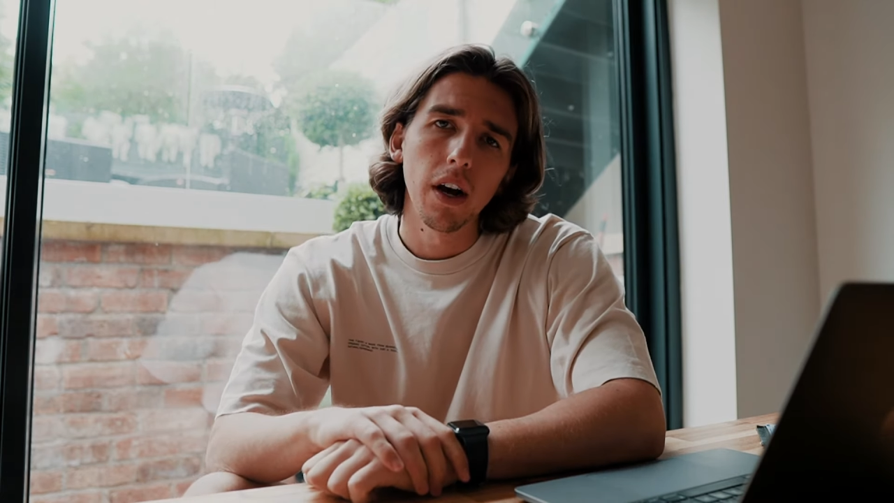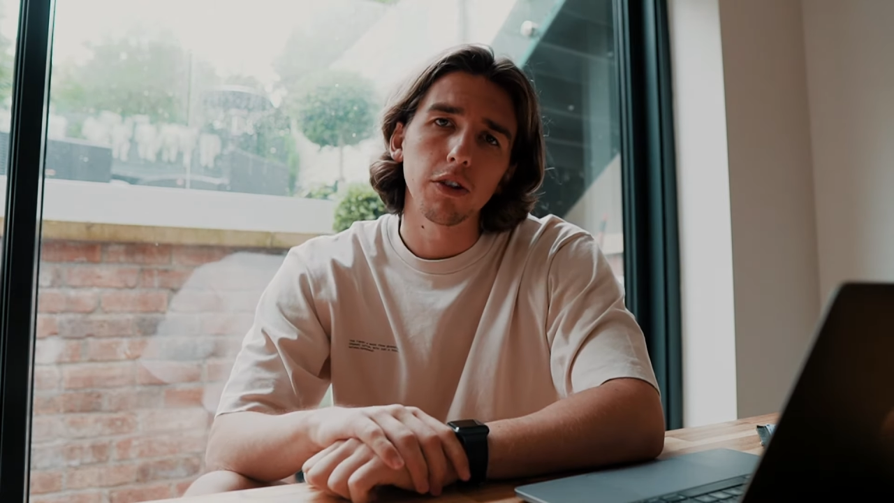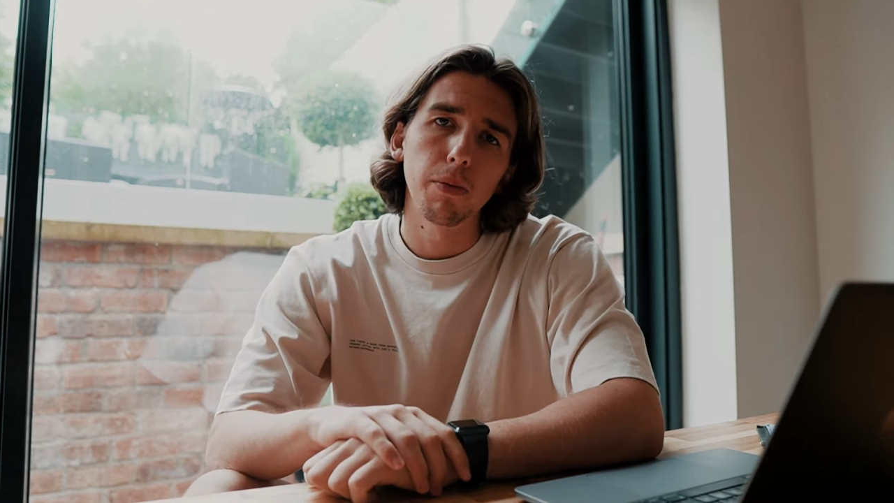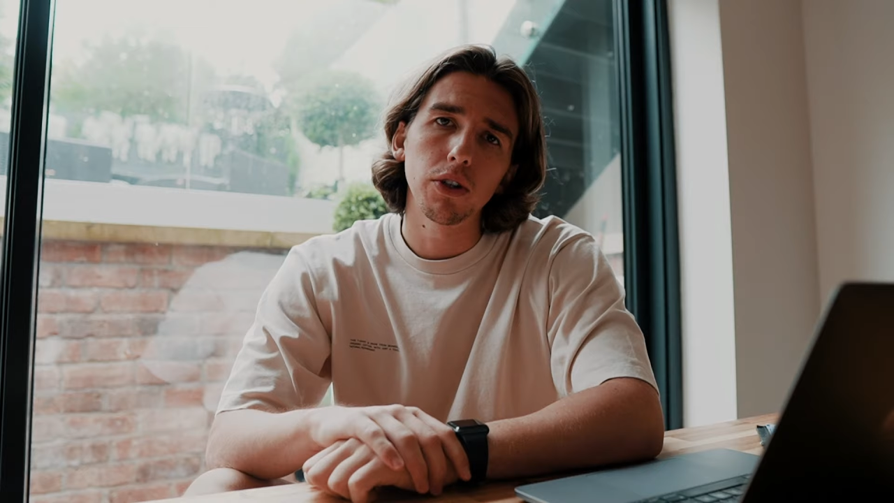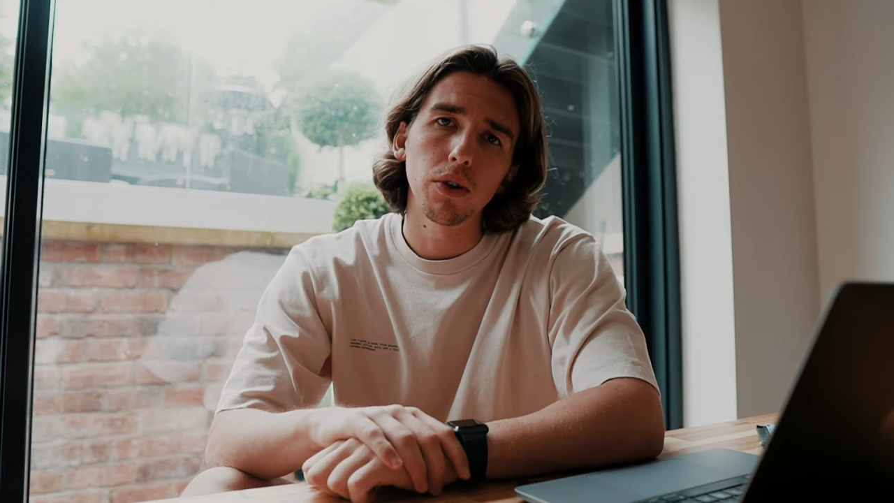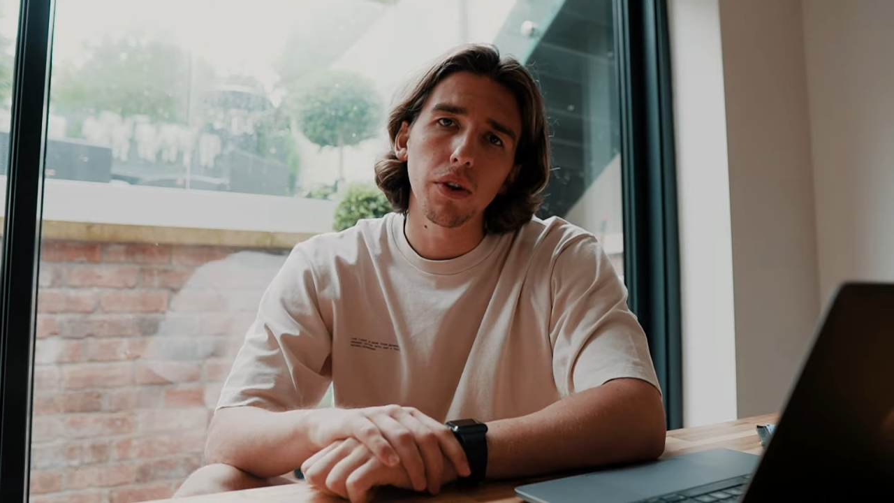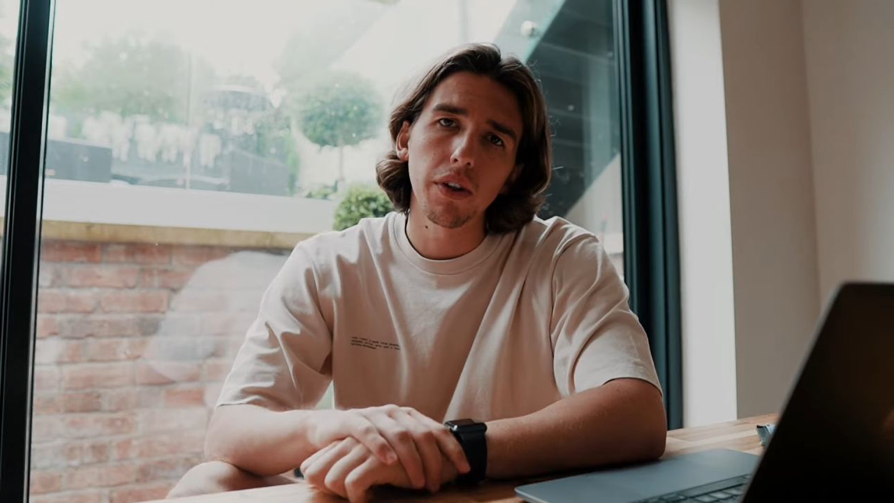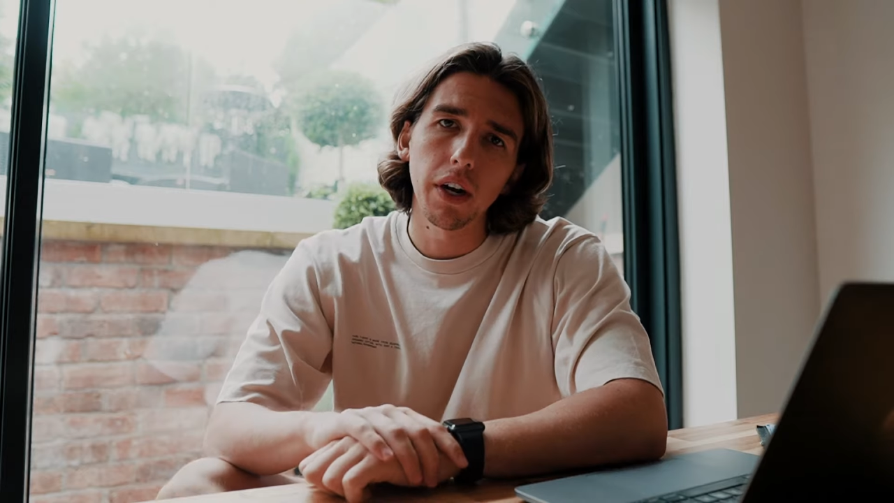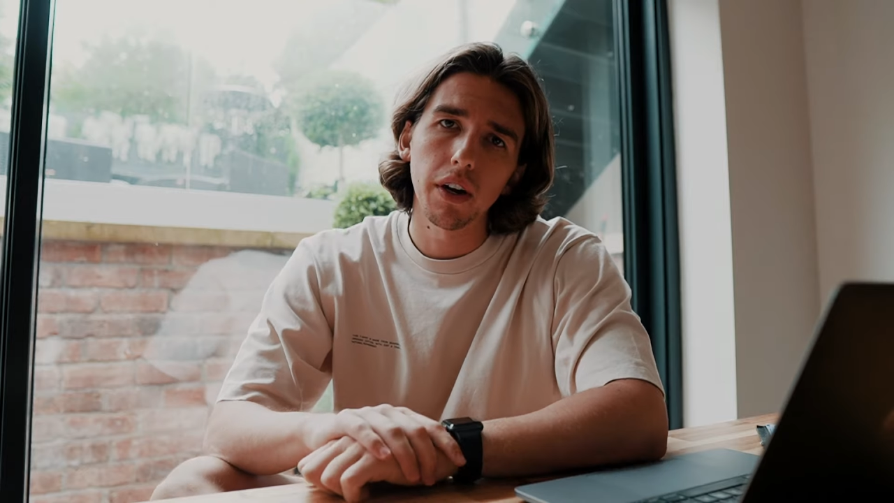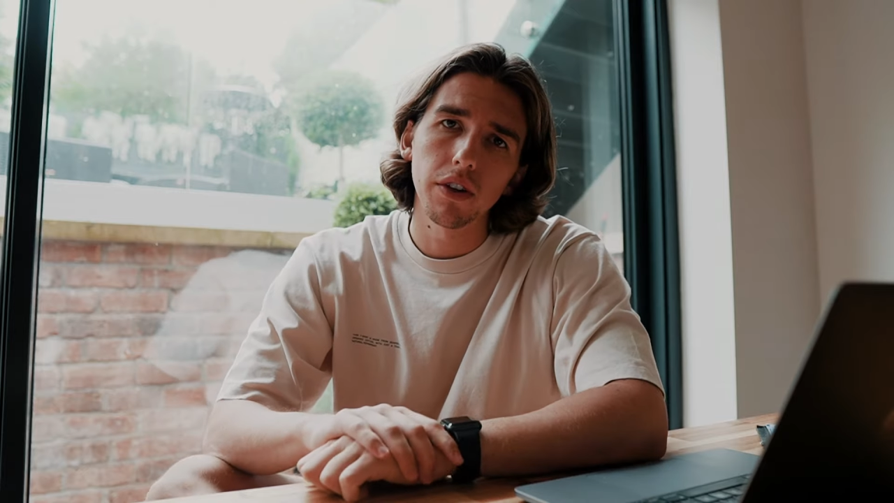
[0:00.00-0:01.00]
A special
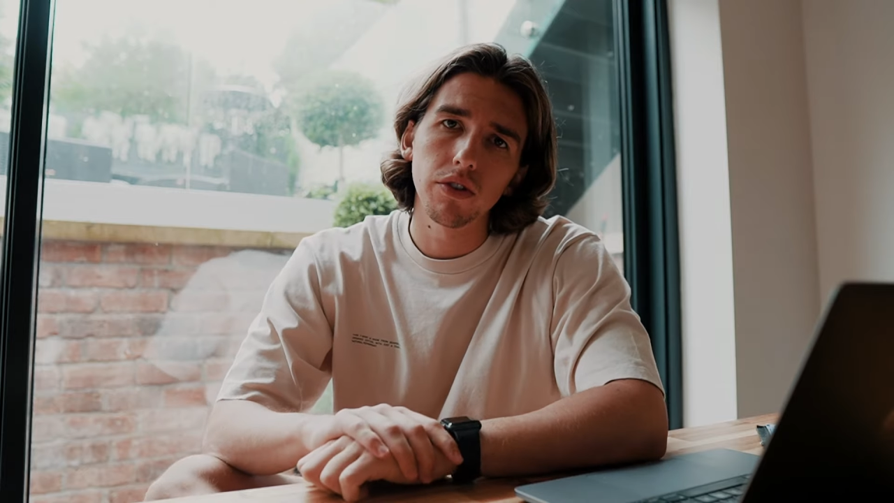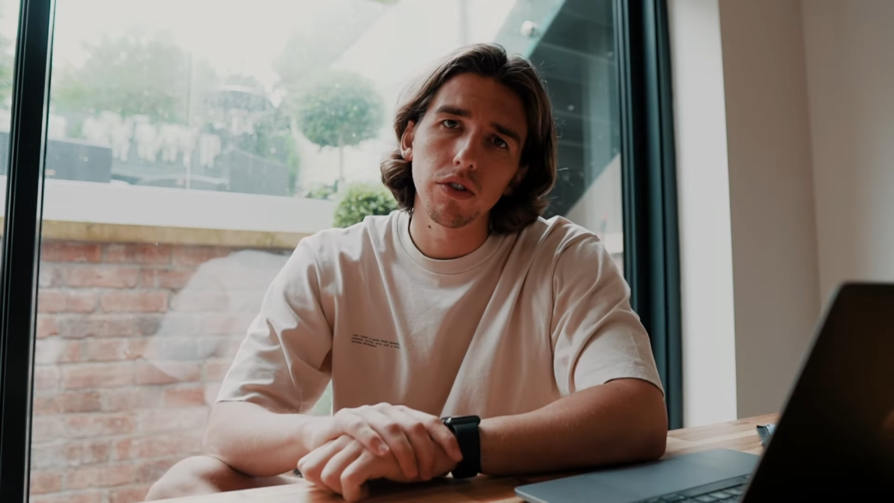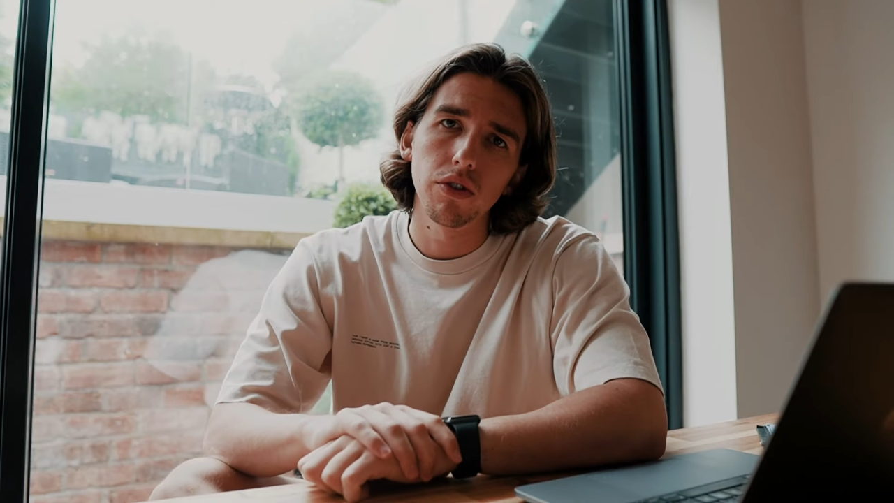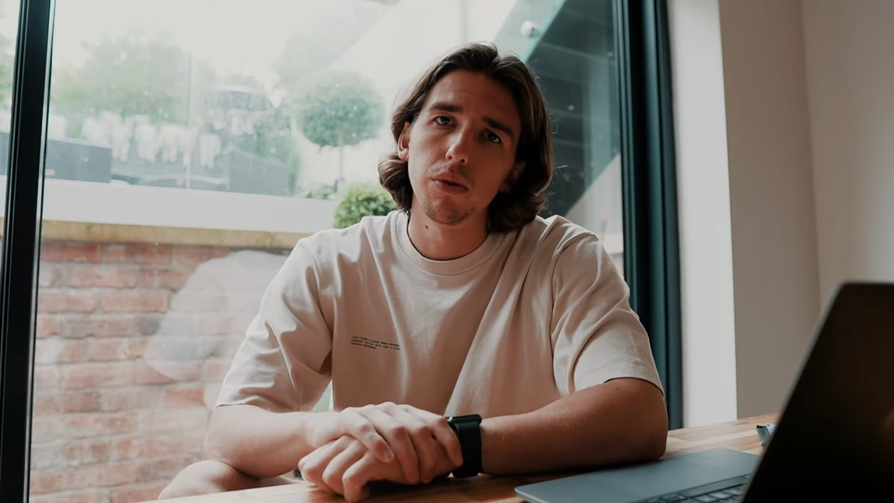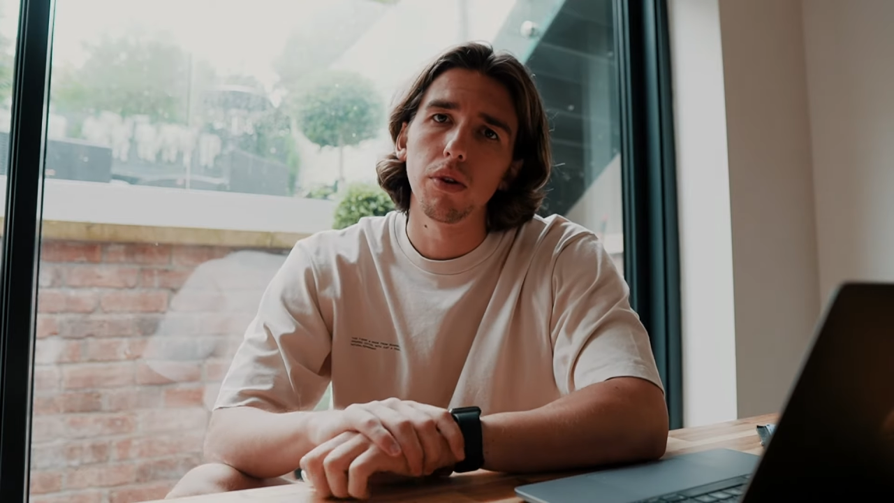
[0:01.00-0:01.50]
thanks to